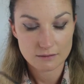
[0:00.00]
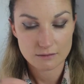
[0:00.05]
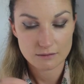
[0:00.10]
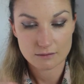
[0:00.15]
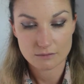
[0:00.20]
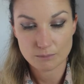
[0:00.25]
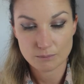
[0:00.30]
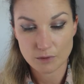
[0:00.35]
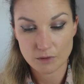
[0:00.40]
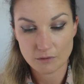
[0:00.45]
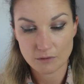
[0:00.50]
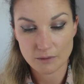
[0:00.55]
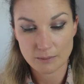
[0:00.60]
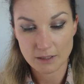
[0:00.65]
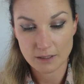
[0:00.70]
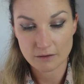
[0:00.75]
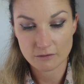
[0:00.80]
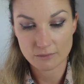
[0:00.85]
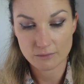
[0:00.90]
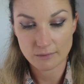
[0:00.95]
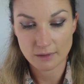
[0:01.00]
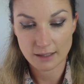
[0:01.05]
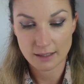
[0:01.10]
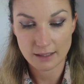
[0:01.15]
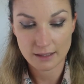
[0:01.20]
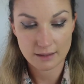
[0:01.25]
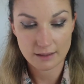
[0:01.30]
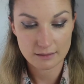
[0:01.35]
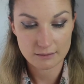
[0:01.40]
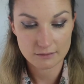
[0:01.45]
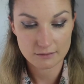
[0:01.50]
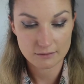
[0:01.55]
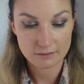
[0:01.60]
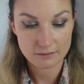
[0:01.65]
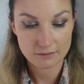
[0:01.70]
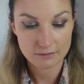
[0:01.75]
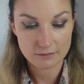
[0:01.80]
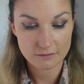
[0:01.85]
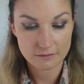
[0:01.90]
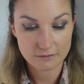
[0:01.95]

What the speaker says: just put it on the back of my hand,